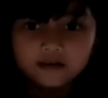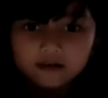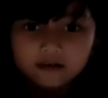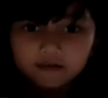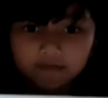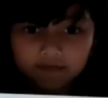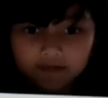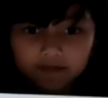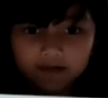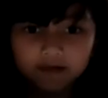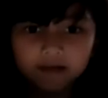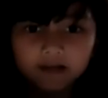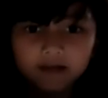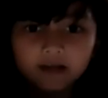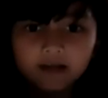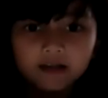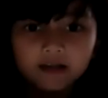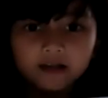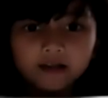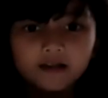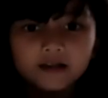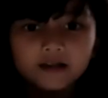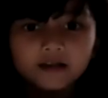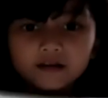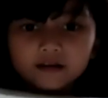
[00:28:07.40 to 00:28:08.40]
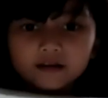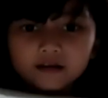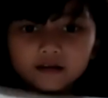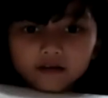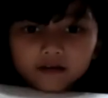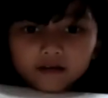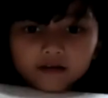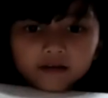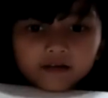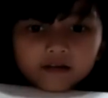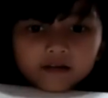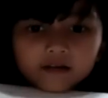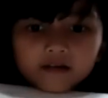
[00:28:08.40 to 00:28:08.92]
Well, I
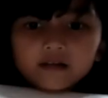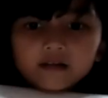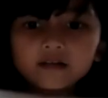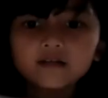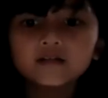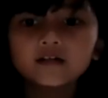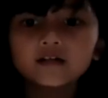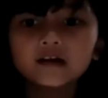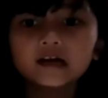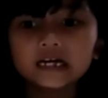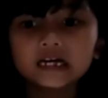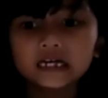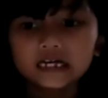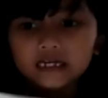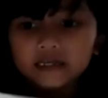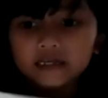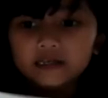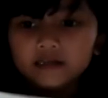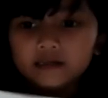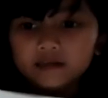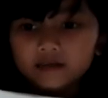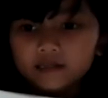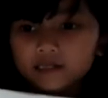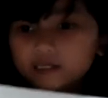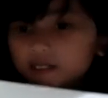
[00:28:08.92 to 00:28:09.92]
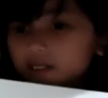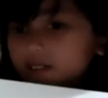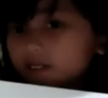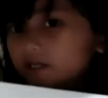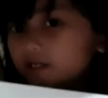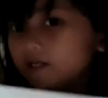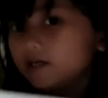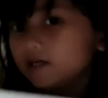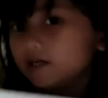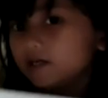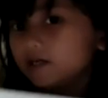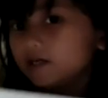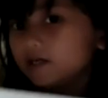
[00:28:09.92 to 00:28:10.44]
learned
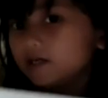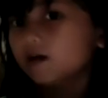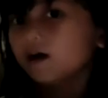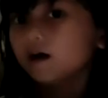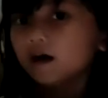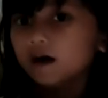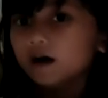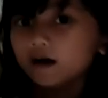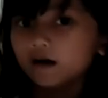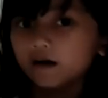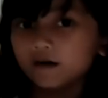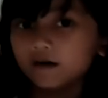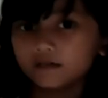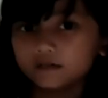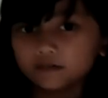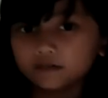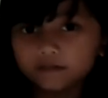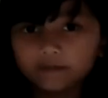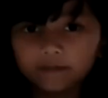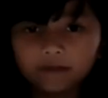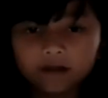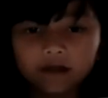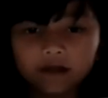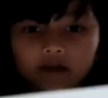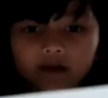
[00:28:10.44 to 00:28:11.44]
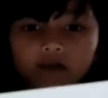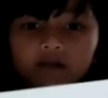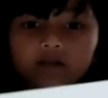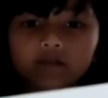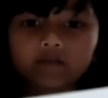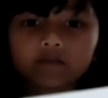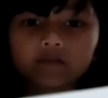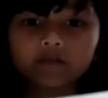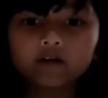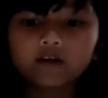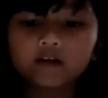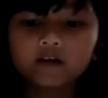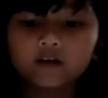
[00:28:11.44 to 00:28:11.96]
how to make
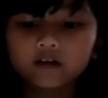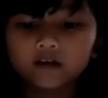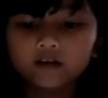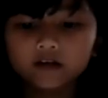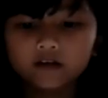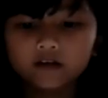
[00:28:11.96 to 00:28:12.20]
3D